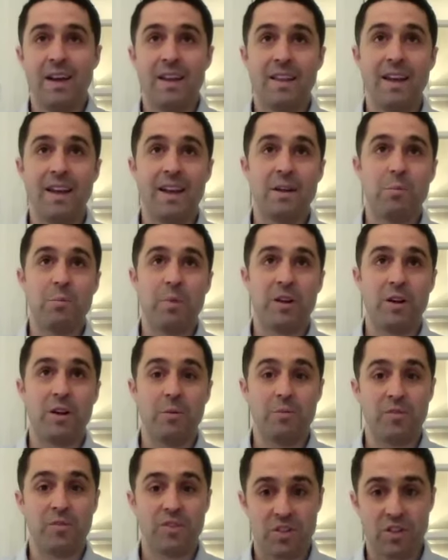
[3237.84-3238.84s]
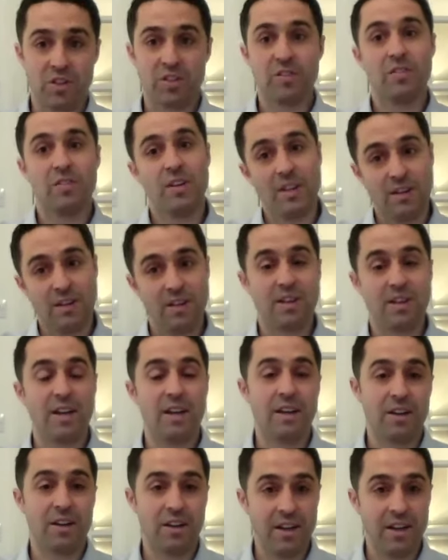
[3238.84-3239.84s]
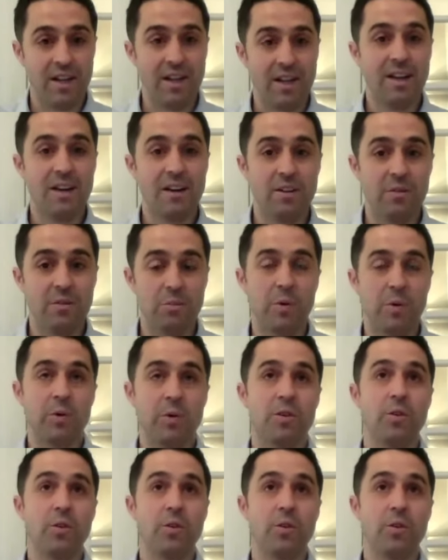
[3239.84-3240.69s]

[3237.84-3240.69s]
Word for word: then it becomes just like the kind of grey area that we were